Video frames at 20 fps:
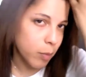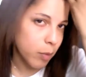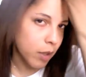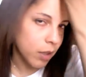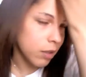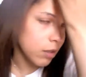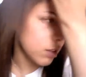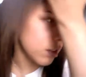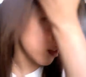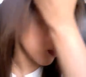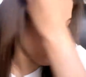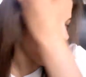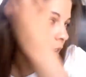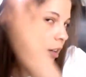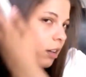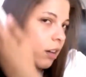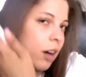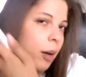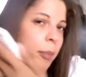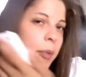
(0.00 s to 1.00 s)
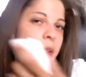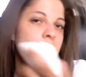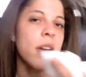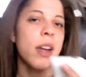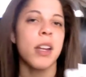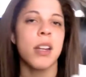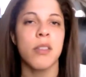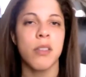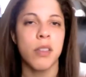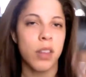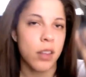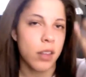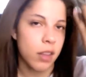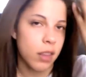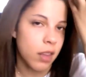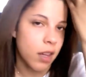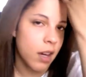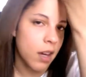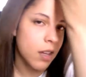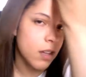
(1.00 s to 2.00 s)
that it's got copyright and everything
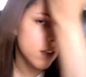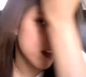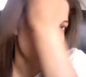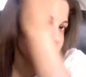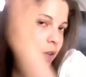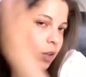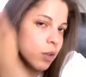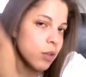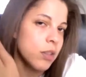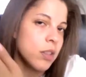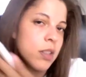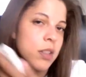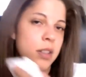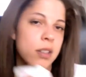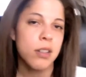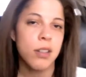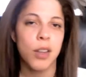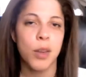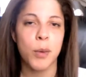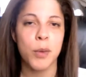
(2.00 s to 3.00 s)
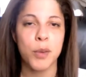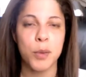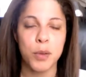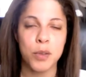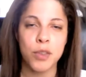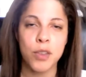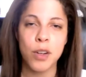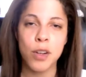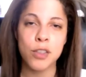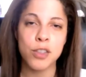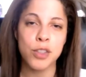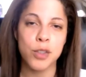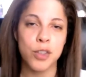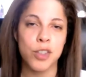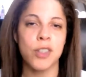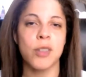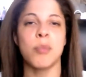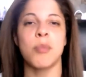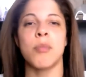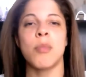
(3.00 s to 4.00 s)
like that. So those would have showed you
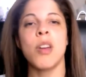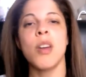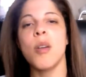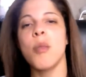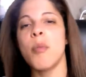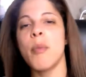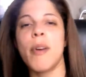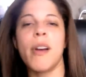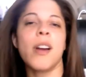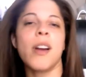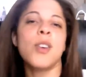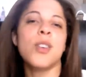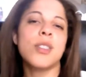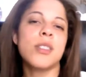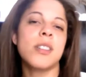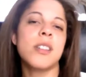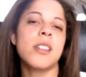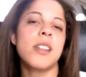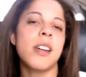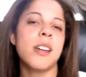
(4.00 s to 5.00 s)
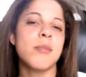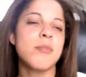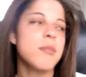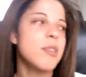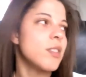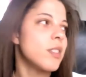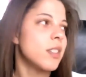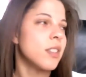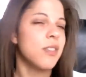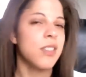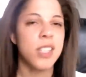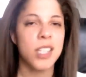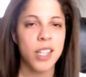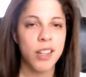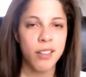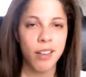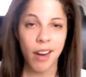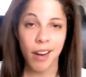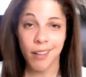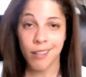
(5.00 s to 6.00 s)
some more cooler like music
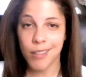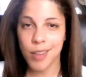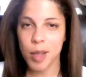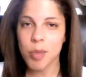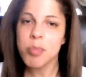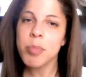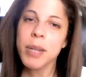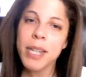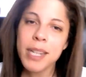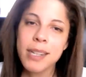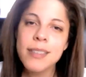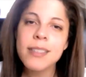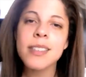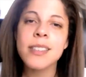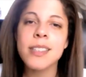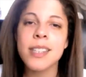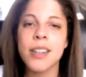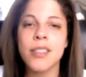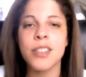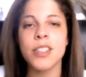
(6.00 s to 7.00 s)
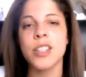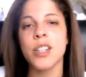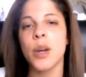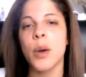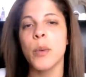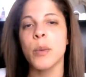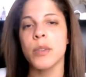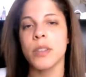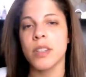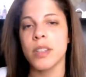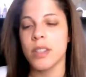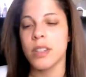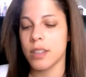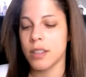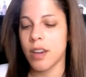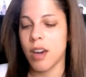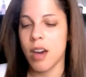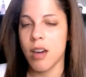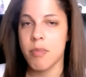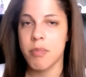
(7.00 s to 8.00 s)
video kind of thing. But you never know with
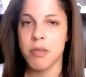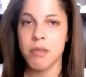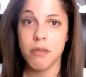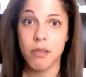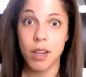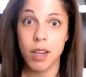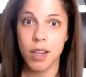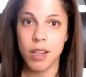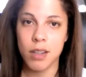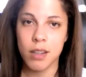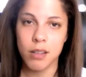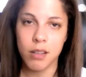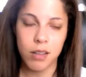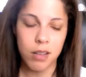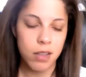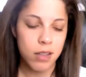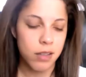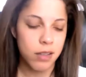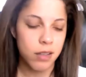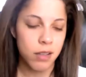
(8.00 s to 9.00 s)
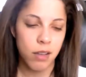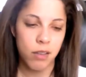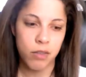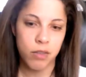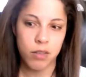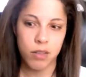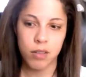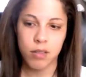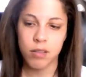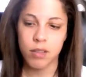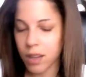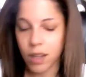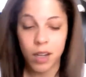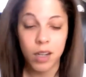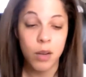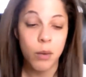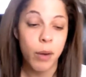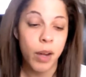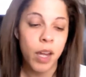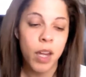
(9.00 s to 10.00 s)
copyright and all that stuff. So
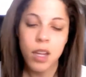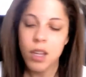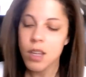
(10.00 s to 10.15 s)
anyway,